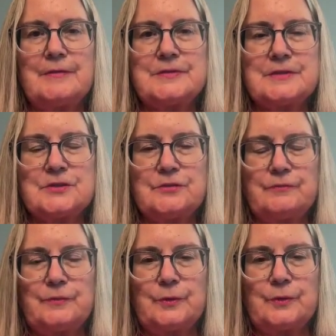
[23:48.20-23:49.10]
of
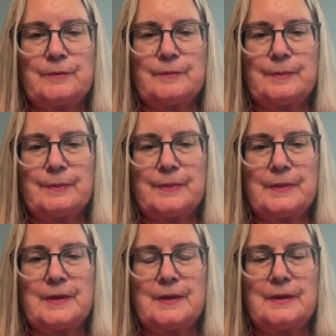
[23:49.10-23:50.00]
session 4,
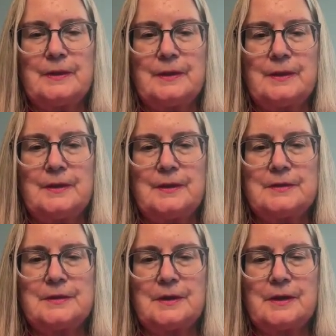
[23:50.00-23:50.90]
the
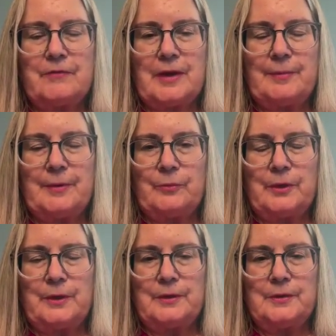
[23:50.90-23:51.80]
end of habit
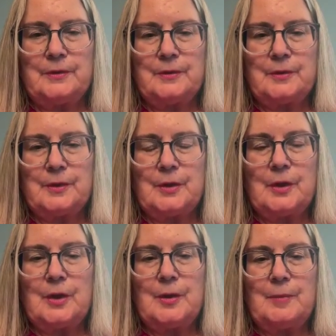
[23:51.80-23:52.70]
1.
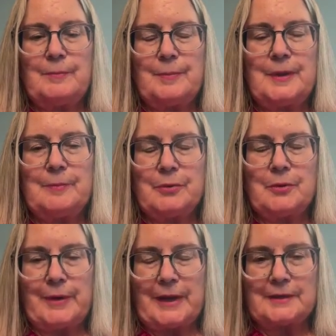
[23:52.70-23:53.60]
Be
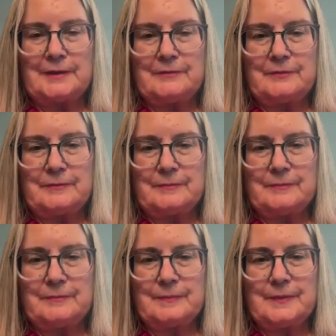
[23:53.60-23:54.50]
proactive.
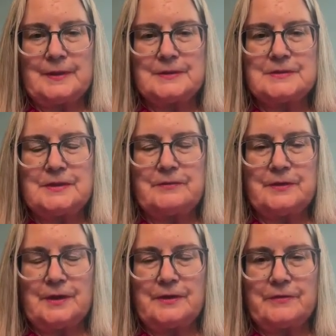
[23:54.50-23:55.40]

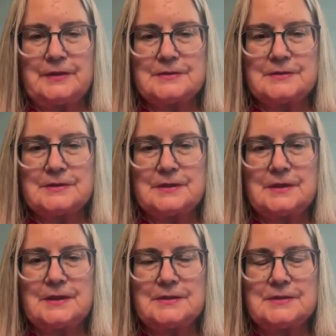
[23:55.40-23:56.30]
Stephen Covey's
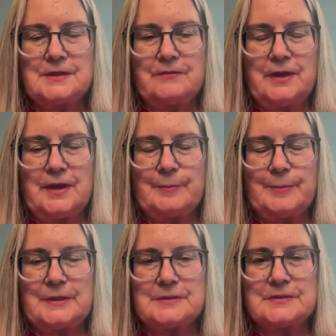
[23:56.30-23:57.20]
7
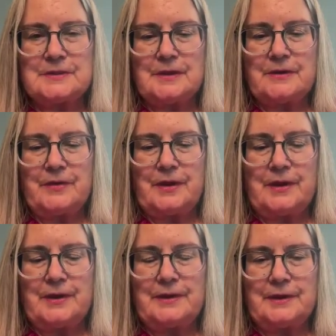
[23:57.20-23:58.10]
Habits of
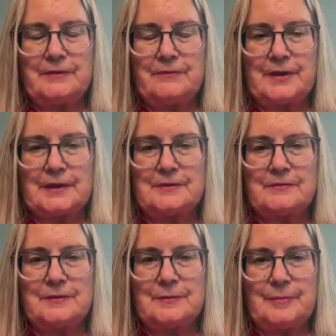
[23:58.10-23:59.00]
Highly
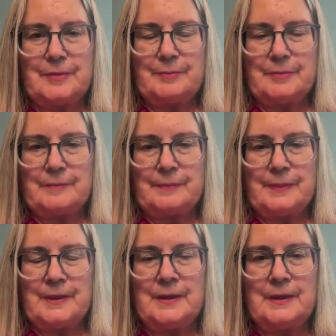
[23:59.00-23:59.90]
Effective People.
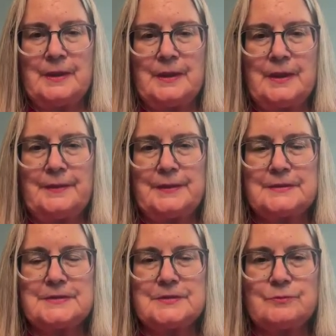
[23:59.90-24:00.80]
And
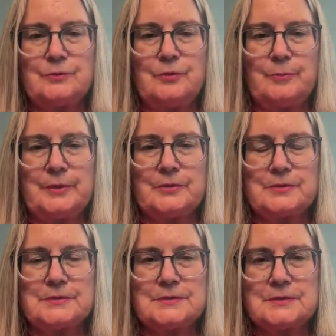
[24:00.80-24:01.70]
this is Ruth
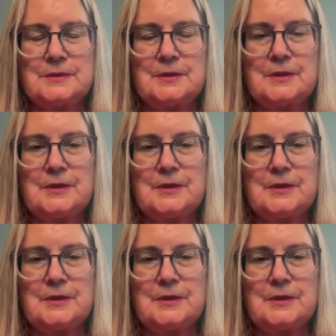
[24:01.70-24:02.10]
Pierce,